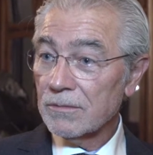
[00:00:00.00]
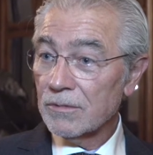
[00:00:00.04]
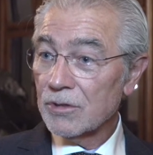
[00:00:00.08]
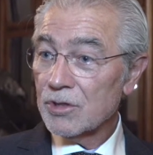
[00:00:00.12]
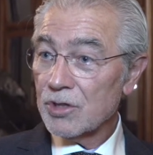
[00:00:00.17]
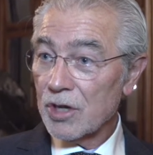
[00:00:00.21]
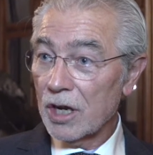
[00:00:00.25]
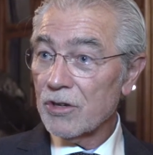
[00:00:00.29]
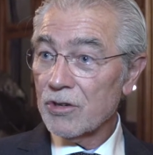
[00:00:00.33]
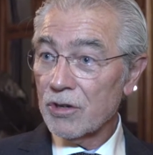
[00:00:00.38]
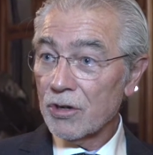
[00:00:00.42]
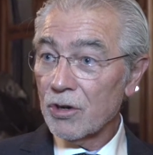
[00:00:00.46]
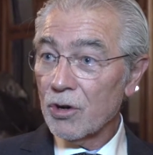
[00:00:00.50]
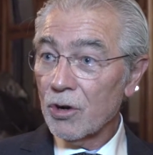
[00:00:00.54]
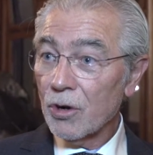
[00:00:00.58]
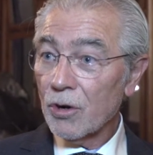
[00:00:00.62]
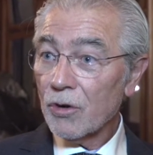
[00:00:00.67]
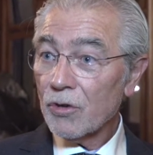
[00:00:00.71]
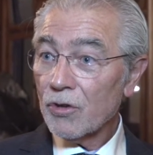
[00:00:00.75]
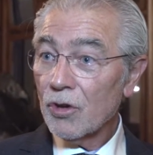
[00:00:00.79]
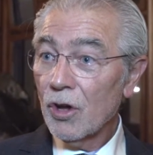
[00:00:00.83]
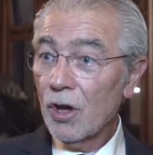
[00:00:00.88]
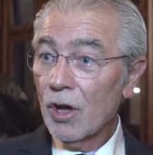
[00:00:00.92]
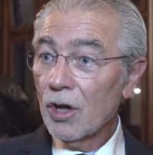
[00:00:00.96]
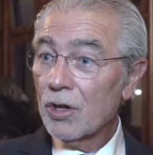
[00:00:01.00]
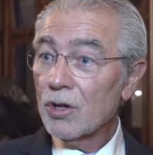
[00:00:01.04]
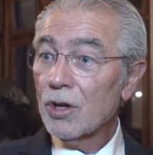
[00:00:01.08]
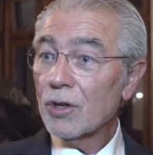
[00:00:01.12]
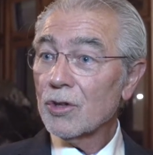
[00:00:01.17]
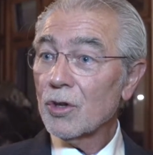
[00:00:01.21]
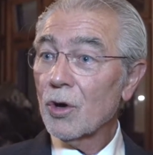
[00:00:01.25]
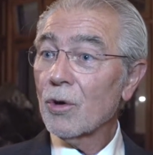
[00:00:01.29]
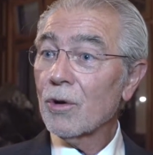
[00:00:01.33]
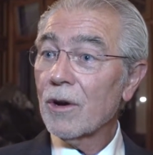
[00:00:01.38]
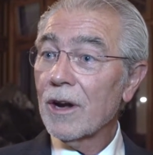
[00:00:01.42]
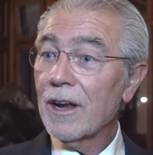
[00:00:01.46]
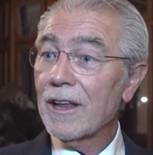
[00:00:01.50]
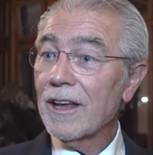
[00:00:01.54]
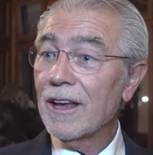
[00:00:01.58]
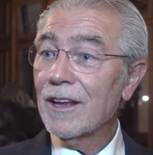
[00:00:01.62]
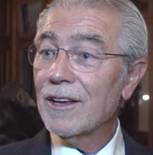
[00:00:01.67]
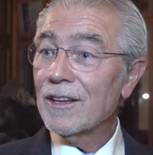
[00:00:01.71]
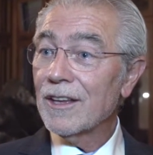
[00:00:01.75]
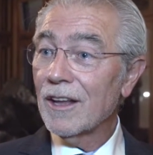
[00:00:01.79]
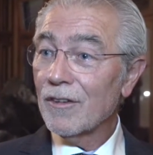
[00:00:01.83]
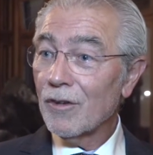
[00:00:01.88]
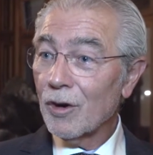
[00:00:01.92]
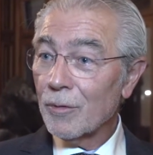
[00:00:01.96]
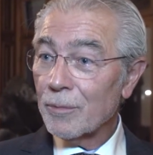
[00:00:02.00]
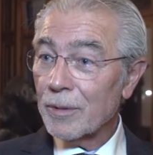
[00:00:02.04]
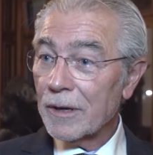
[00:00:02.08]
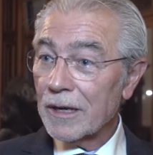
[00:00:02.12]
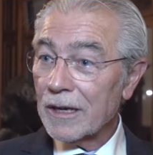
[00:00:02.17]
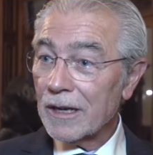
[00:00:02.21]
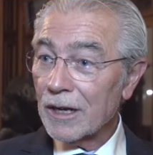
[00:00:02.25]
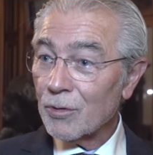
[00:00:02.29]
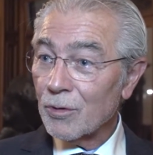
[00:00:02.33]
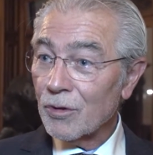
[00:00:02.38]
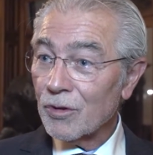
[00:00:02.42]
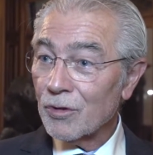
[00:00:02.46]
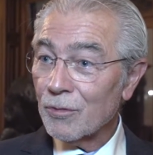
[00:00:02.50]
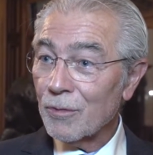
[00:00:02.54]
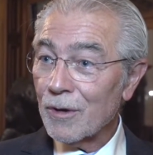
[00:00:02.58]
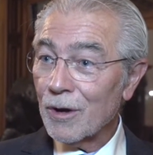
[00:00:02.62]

changing course, not only in developing countries,